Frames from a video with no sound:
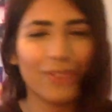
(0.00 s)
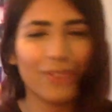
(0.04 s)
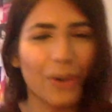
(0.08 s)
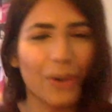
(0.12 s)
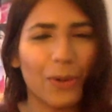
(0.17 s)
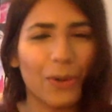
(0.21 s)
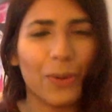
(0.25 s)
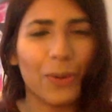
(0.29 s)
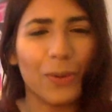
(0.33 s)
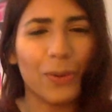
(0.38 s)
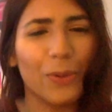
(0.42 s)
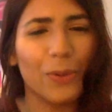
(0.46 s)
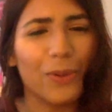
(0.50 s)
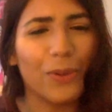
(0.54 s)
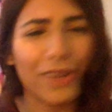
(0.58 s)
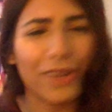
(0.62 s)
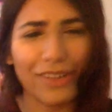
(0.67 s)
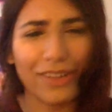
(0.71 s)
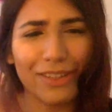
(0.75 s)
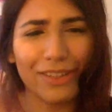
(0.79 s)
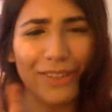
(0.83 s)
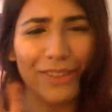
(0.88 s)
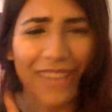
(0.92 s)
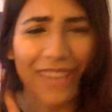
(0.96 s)
Oh, look
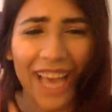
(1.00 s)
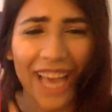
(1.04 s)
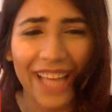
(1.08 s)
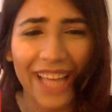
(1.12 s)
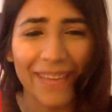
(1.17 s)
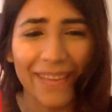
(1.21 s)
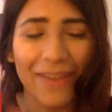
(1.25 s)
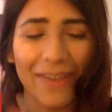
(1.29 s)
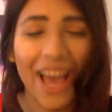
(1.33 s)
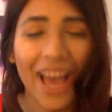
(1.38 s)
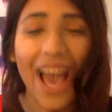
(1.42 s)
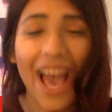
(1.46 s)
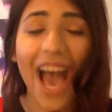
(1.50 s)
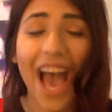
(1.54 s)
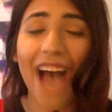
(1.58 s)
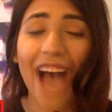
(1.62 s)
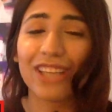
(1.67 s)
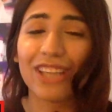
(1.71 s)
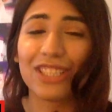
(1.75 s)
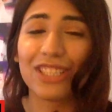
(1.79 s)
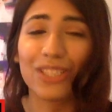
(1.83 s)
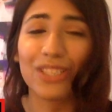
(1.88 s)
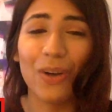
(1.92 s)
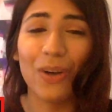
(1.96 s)
at him.
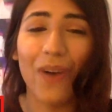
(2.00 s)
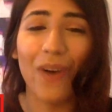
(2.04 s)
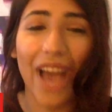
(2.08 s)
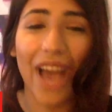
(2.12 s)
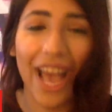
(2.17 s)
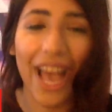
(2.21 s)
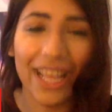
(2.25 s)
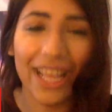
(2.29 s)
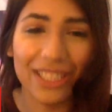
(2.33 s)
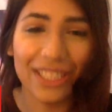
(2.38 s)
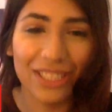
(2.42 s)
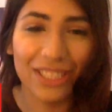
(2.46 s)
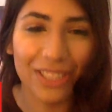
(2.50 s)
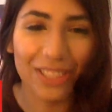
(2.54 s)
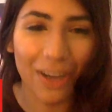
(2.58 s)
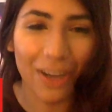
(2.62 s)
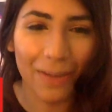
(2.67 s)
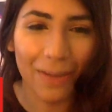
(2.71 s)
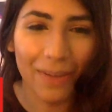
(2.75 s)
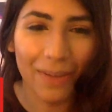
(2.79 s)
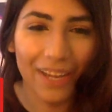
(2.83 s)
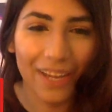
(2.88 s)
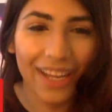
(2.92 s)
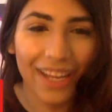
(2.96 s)
So handsome. Ah,
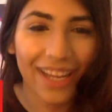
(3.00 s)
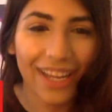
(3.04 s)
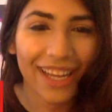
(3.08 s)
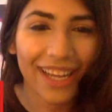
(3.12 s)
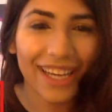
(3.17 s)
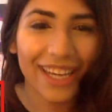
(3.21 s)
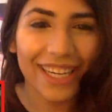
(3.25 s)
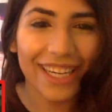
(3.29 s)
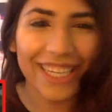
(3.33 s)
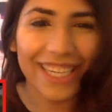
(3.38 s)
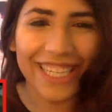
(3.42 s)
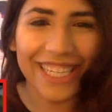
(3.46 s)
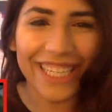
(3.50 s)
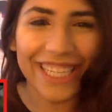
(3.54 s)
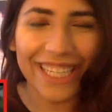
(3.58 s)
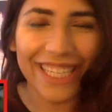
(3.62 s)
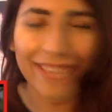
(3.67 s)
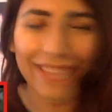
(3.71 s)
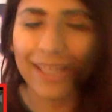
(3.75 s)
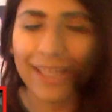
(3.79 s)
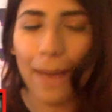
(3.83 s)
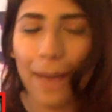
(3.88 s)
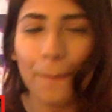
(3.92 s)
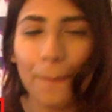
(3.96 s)

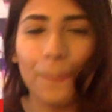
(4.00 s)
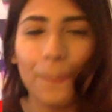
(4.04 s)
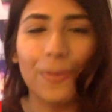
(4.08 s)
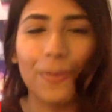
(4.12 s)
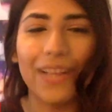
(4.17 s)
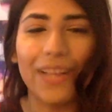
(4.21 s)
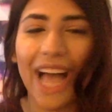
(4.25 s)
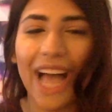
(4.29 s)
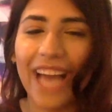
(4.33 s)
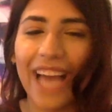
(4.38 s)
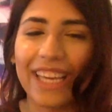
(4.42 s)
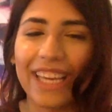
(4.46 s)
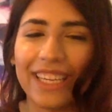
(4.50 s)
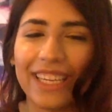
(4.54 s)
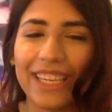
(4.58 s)
that black.